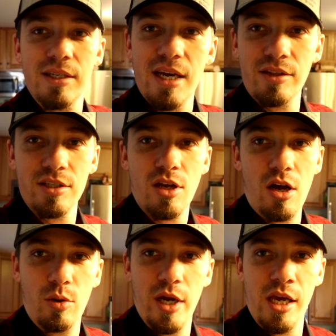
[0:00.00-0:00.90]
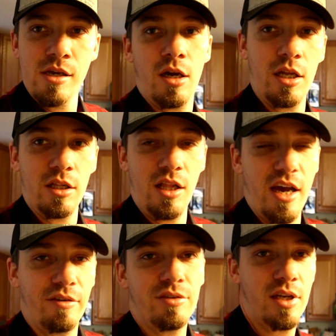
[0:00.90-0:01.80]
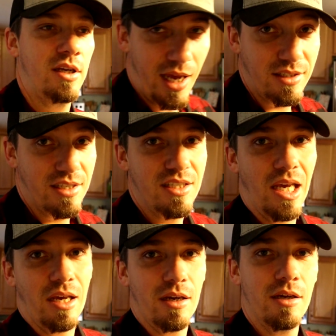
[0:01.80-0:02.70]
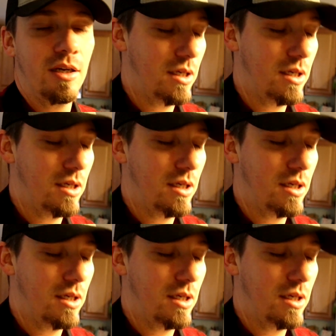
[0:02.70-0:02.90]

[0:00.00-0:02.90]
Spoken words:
down this hallway on the left, has a sink.